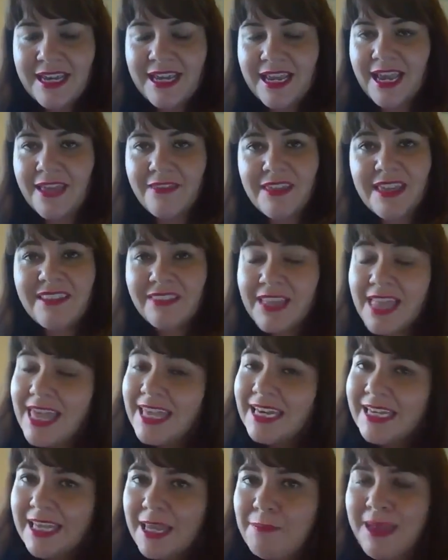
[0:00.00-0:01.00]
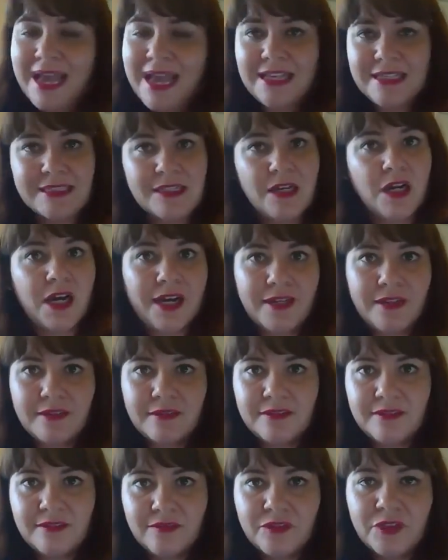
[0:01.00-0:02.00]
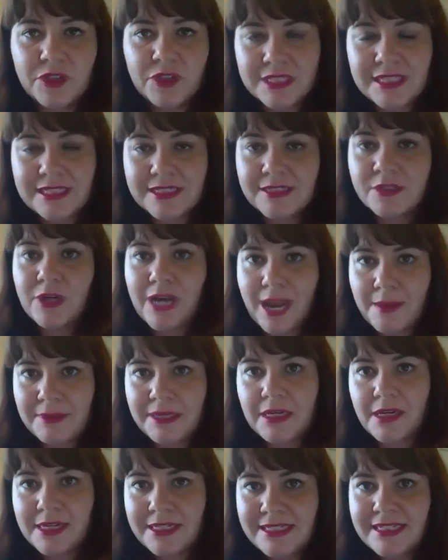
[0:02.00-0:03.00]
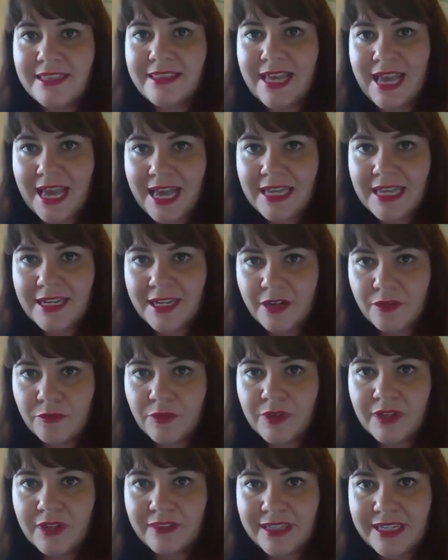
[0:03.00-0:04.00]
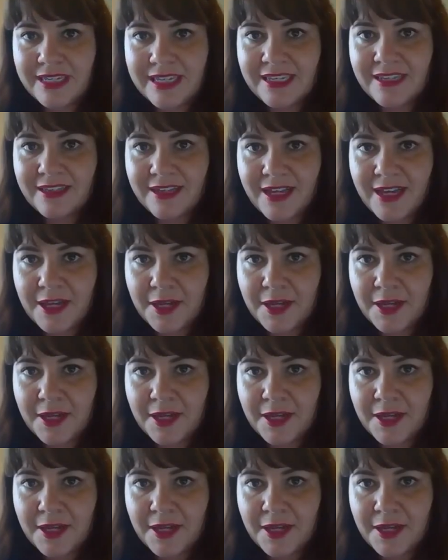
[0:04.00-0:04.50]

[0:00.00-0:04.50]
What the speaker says: and then letting it pass on versus grabbing onto that and really